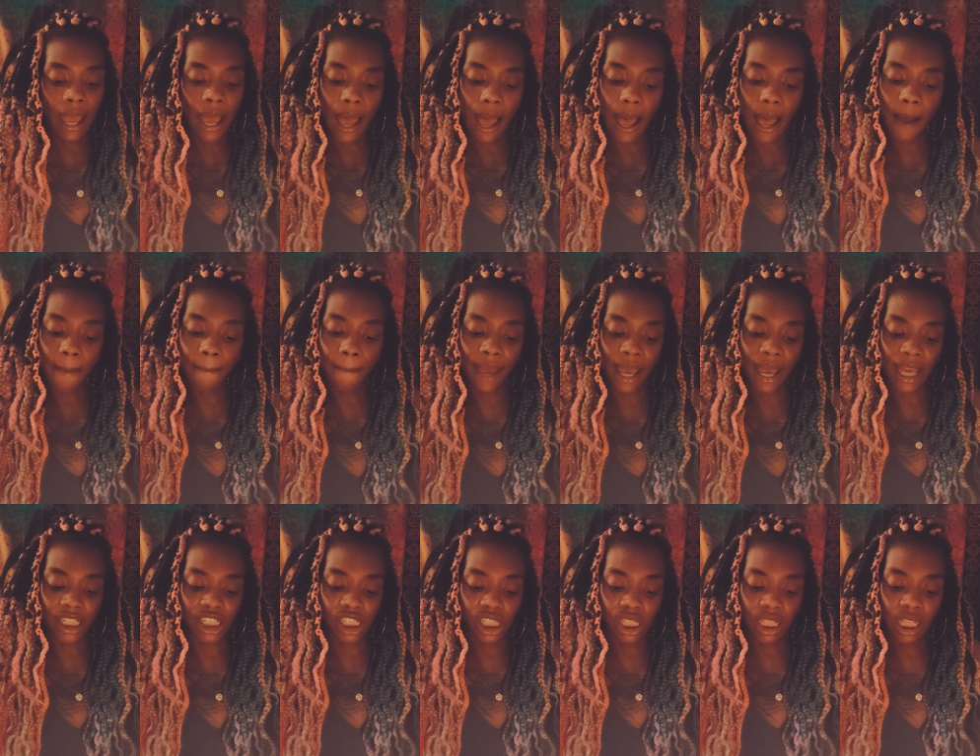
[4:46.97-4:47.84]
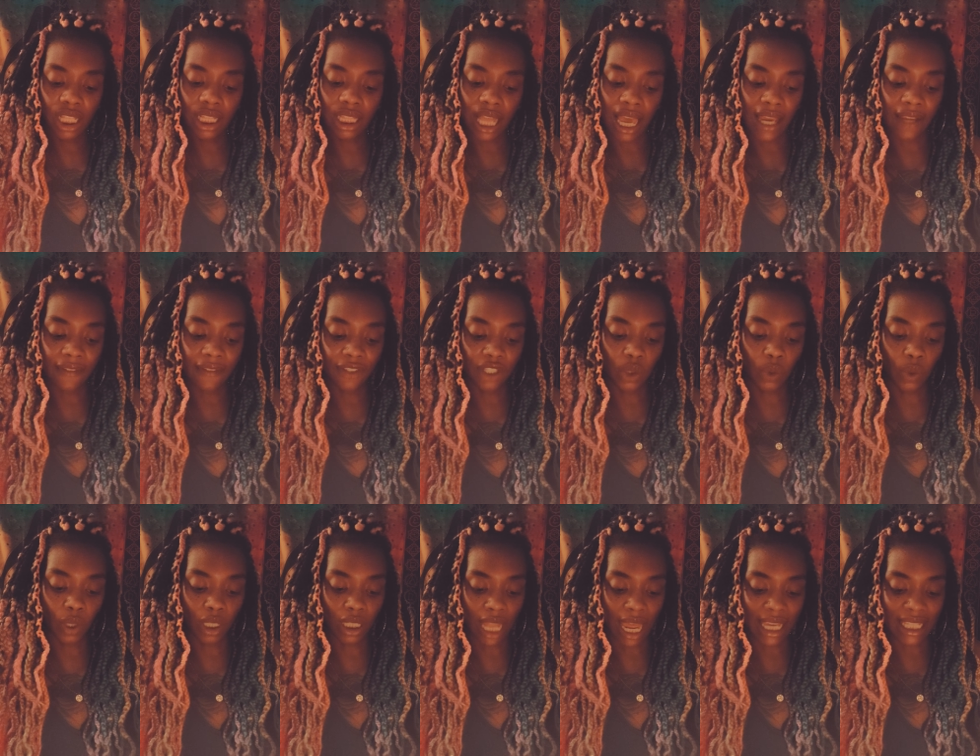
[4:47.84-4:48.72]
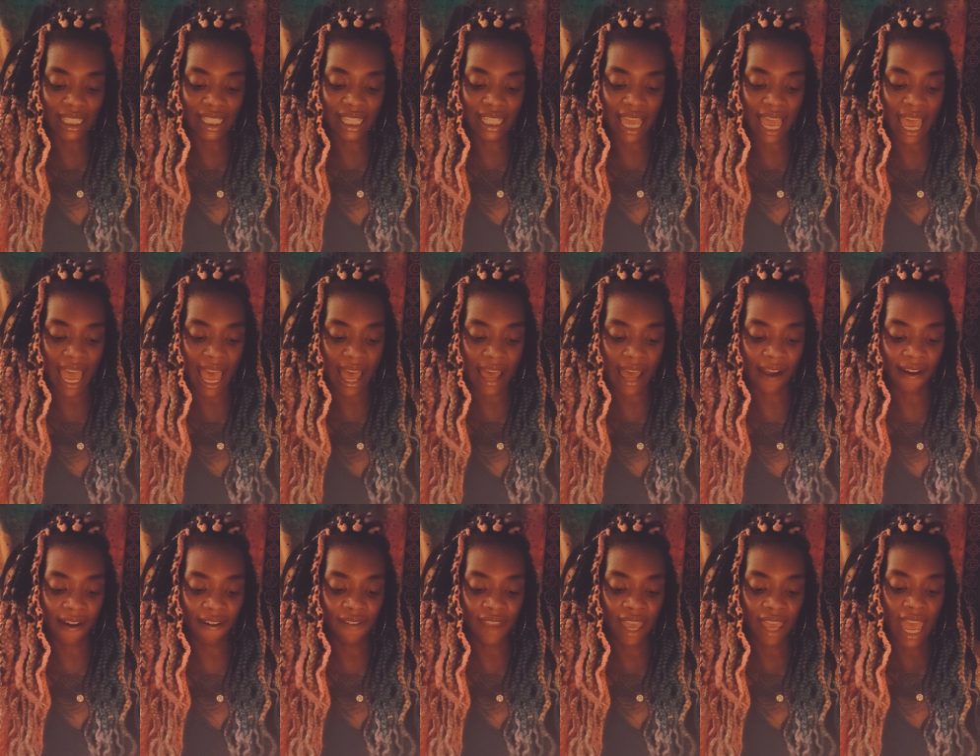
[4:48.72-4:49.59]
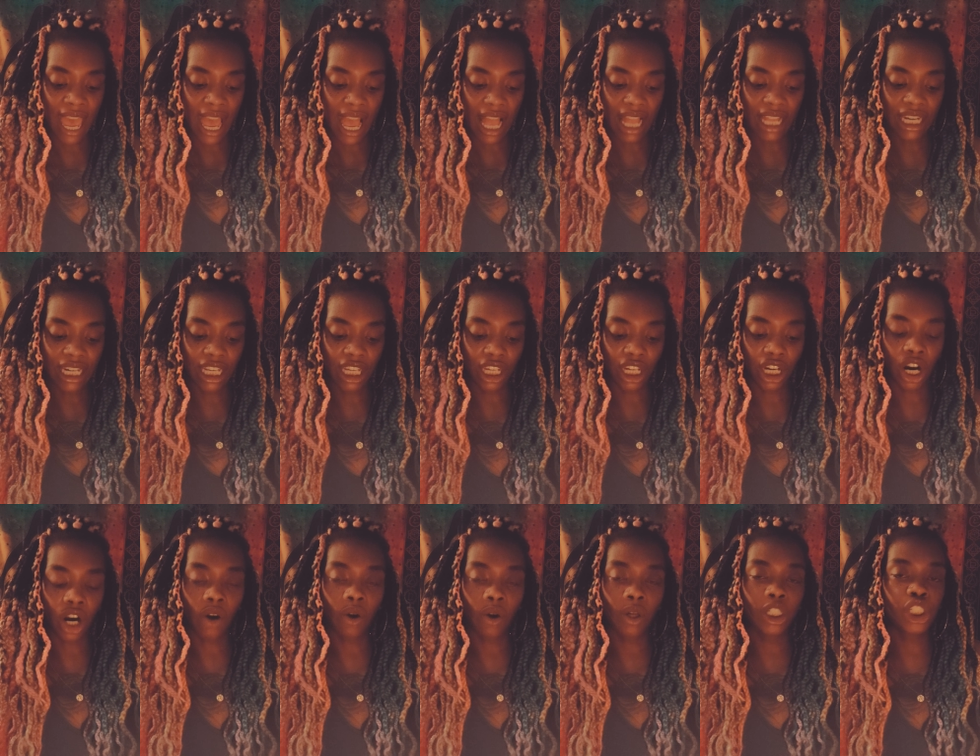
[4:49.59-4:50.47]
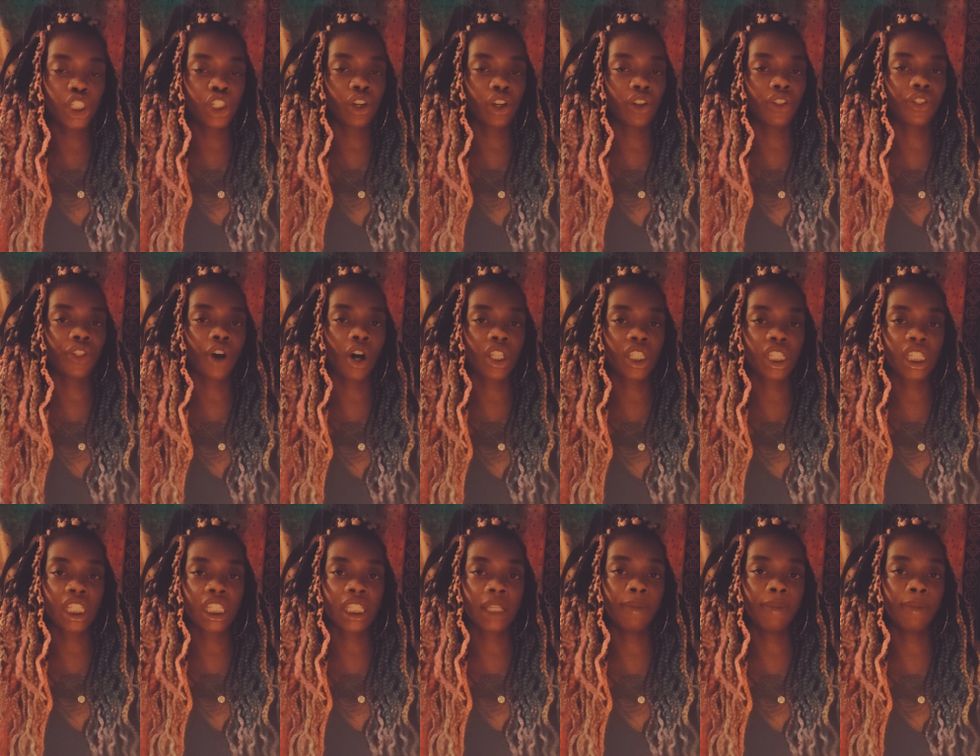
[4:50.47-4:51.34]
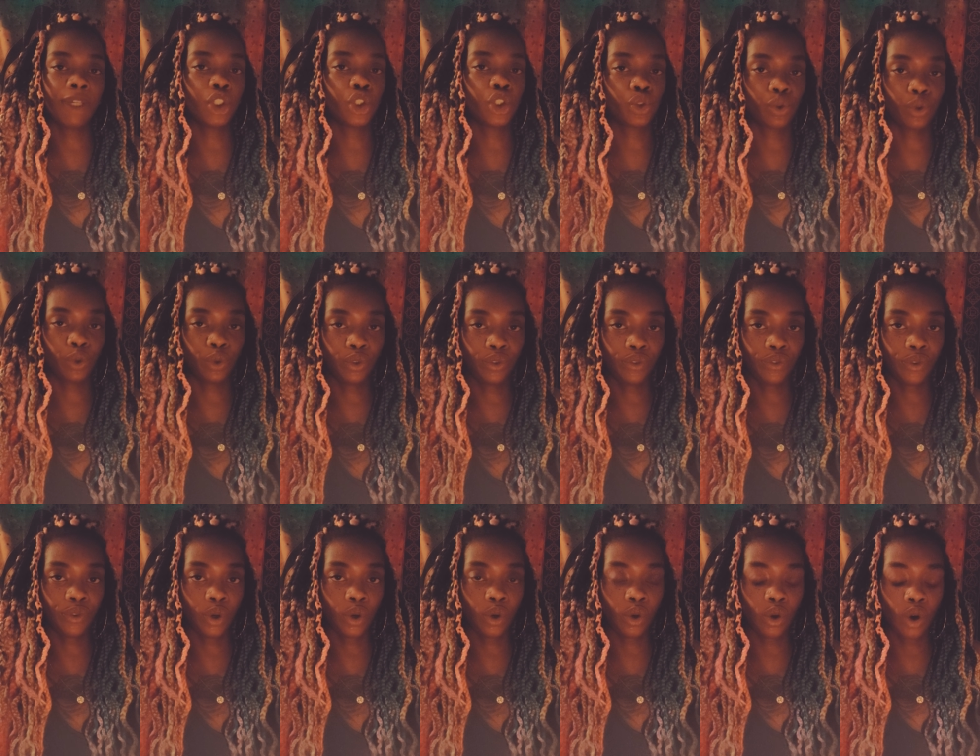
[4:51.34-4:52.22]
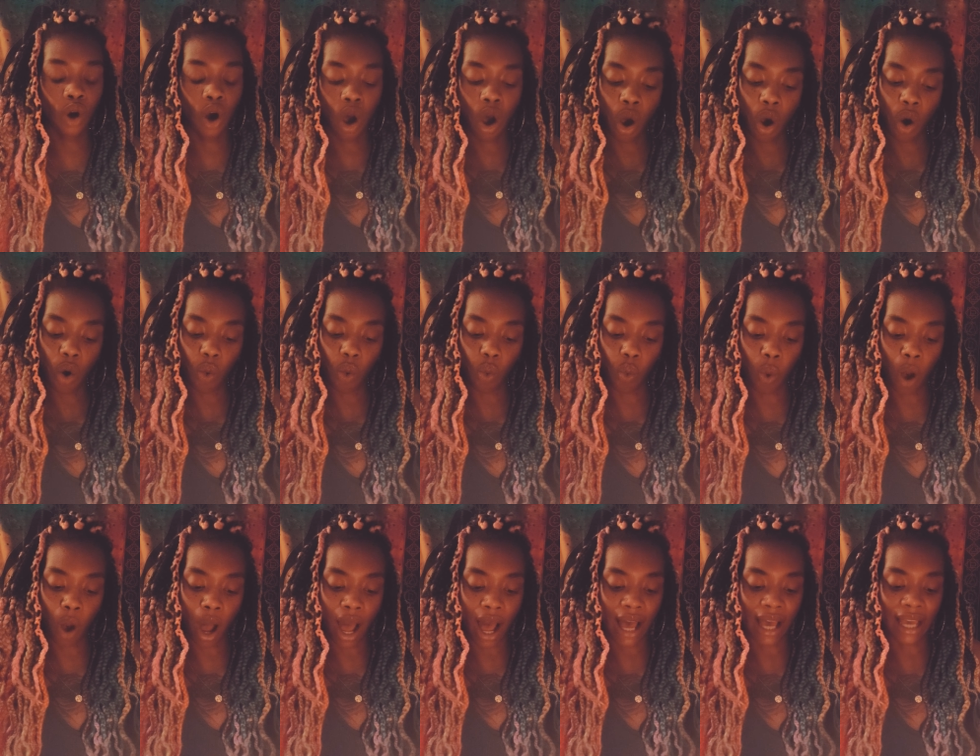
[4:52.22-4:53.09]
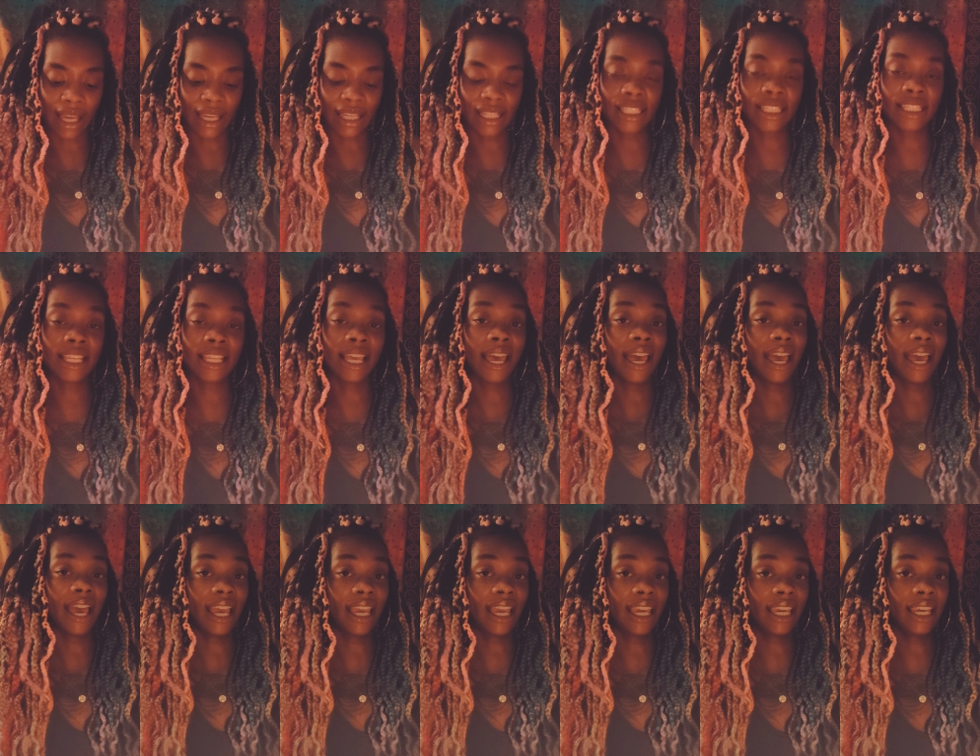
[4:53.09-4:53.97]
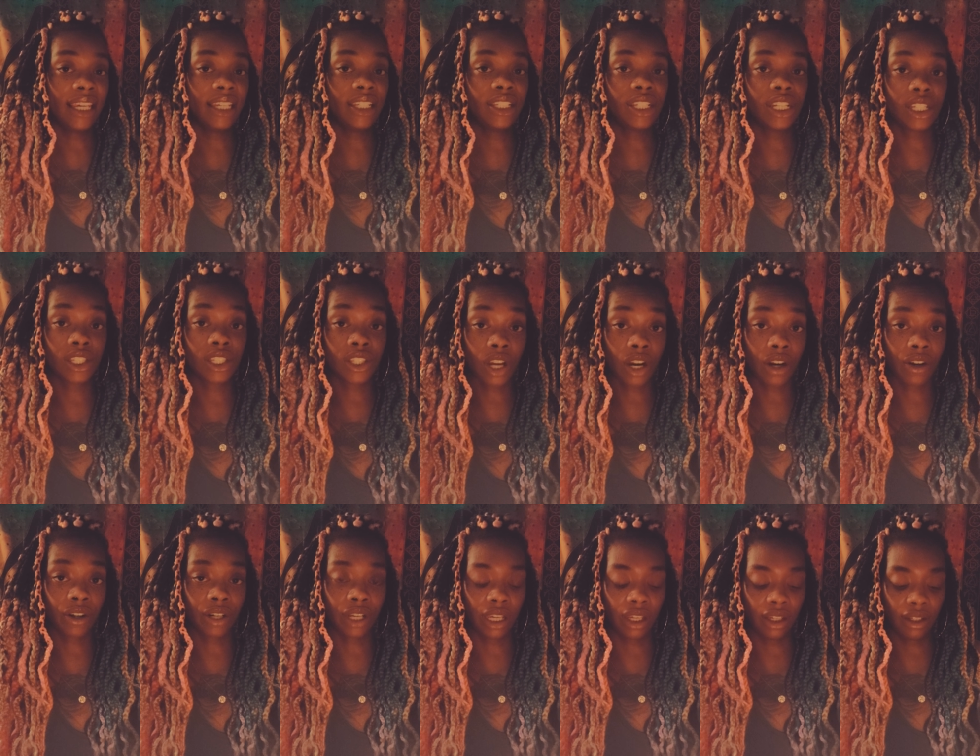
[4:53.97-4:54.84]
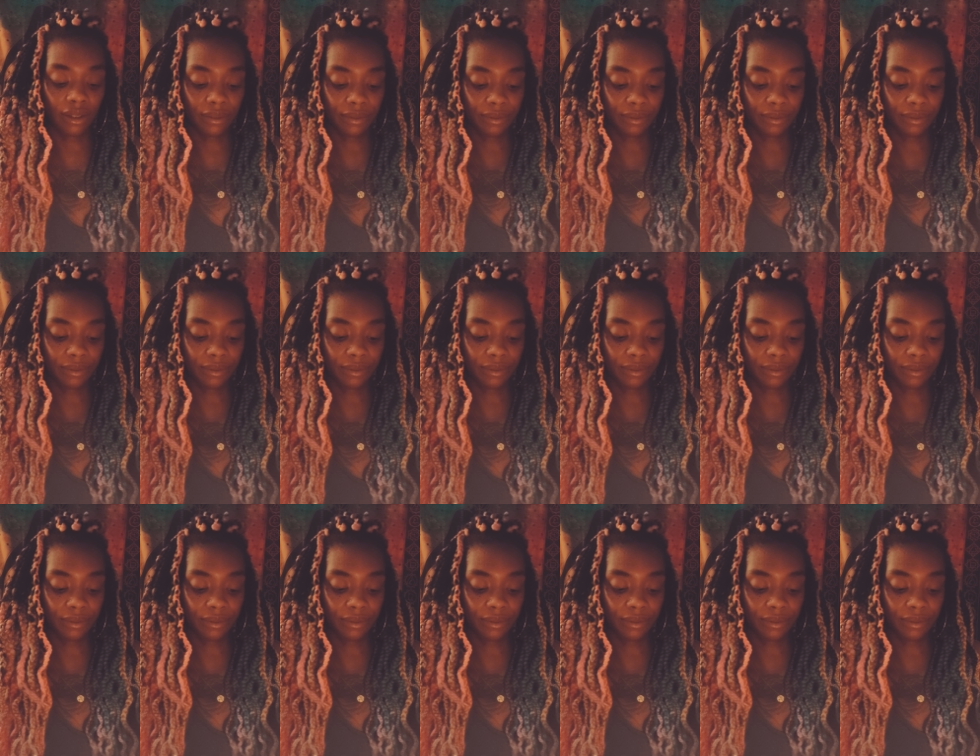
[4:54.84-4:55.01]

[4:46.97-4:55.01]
Imagine the life you would like to have and encourage your thoughts to be truthful, wise, and discerning.